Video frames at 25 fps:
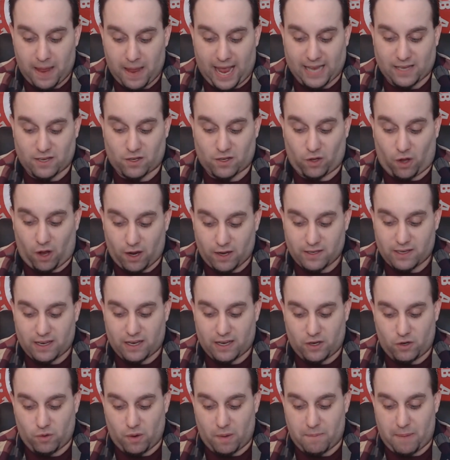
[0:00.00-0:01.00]
as long as they
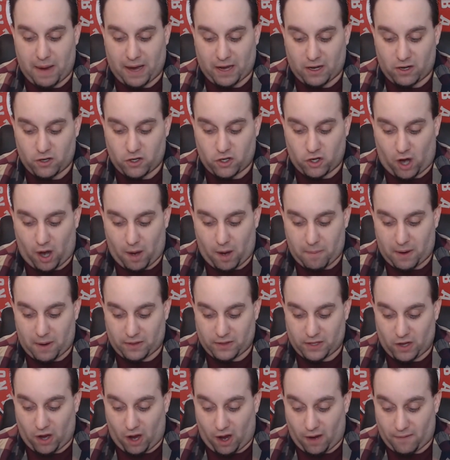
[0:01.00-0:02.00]
do a better job on
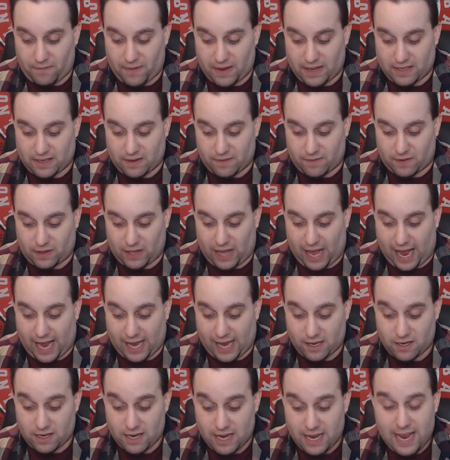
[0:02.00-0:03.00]
the offensive
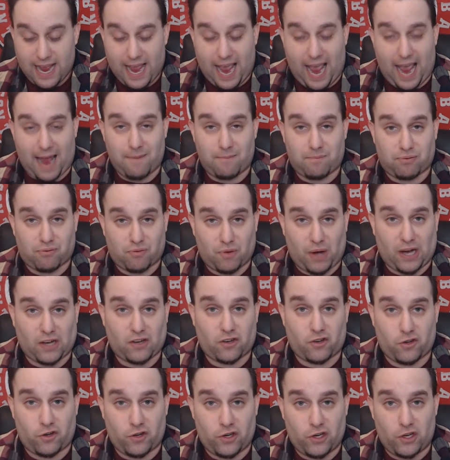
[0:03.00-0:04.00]
glass and
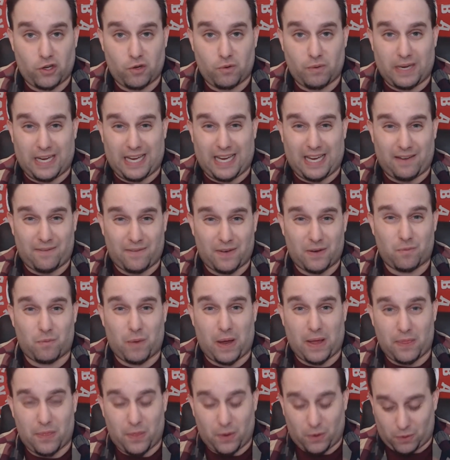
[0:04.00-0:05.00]
pressure you even
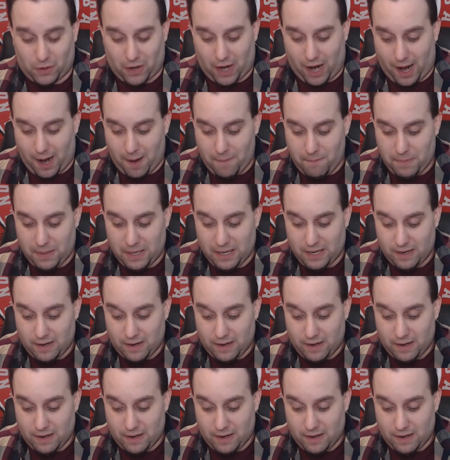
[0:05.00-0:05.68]
when they're up,